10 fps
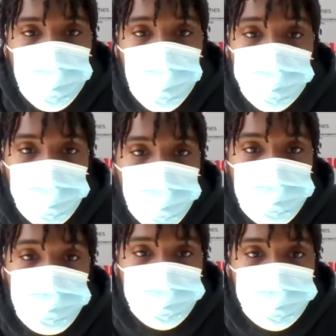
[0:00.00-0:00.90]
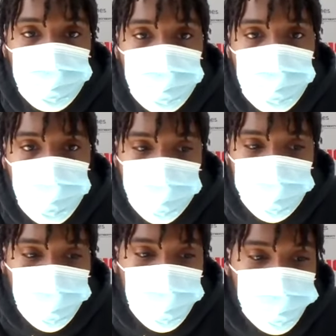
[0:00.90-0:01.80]
Everybody's different.
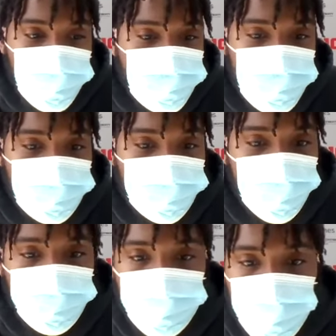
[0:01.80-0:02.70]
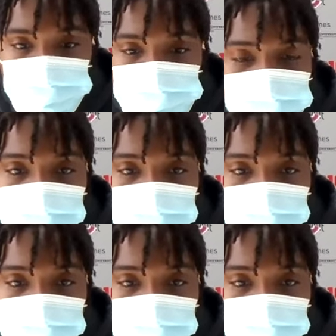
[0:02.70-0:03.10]
Everybody rushes different. Everybody, you know,